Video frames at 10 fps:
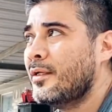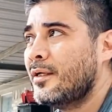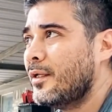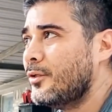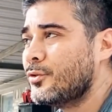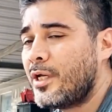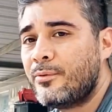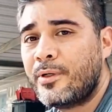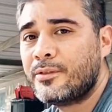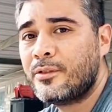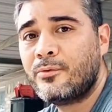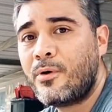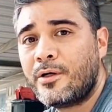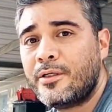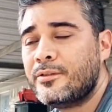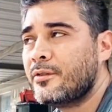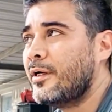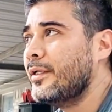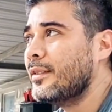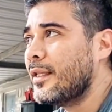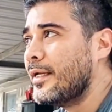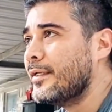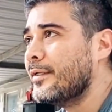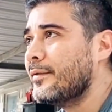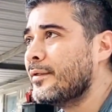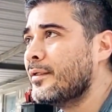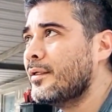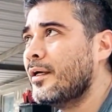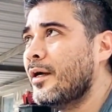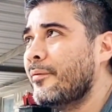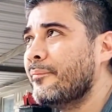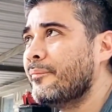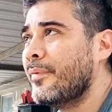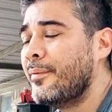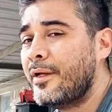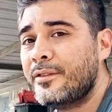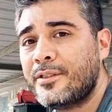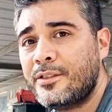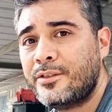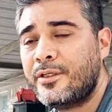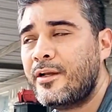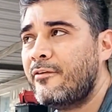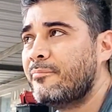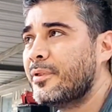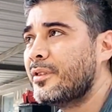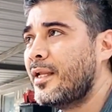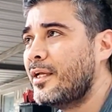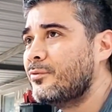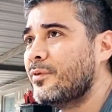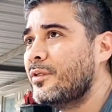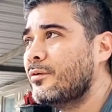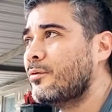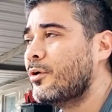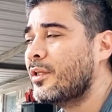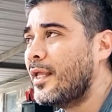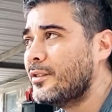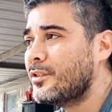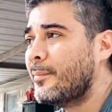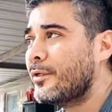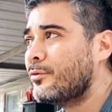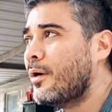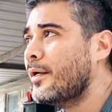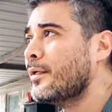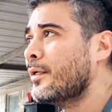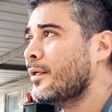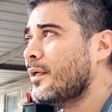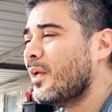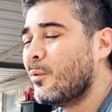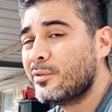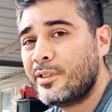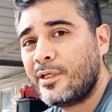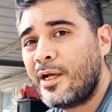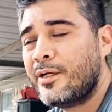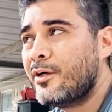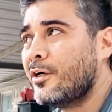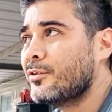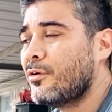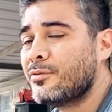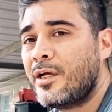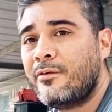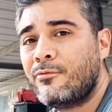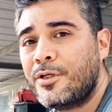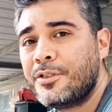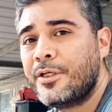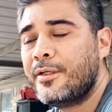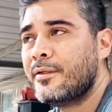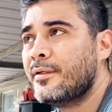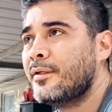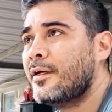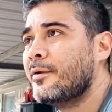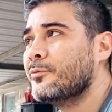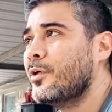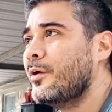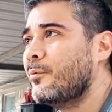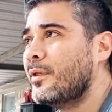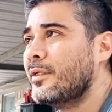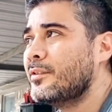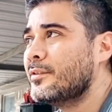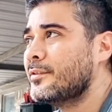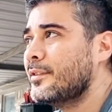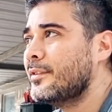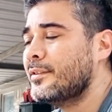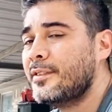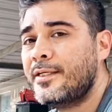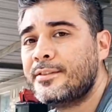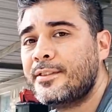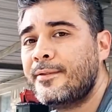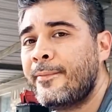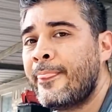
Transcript: a little sideways, a little wonky, so I didn't like it. Maybe I didn't test it enough, but the last video, or the last time I tried, it was getting kind of dark, so I was kind of rushing it. So I didn't really get to sit and test it